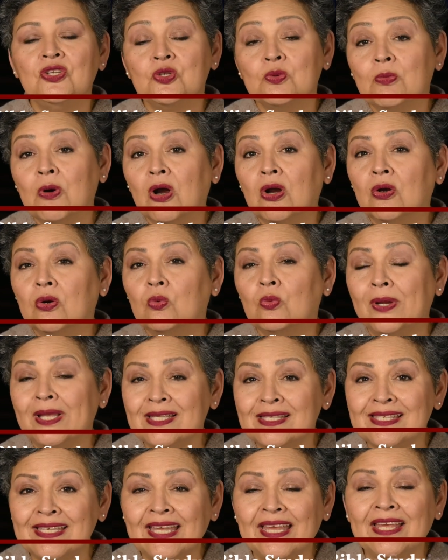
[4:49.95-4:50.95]
Tomorrow,
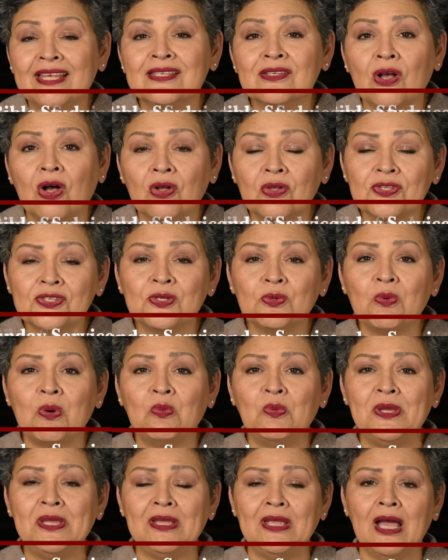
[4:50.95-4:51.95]
Wednesday, is also
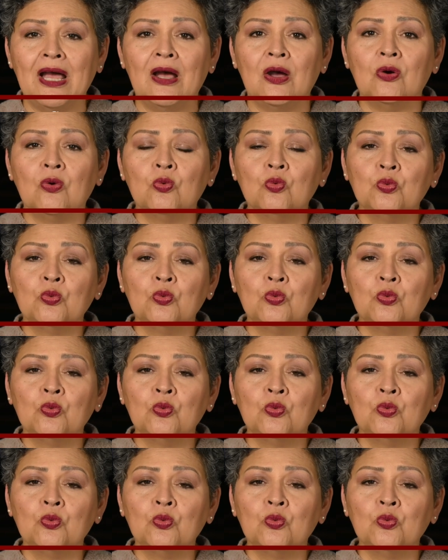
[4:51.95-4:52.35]
when we uh,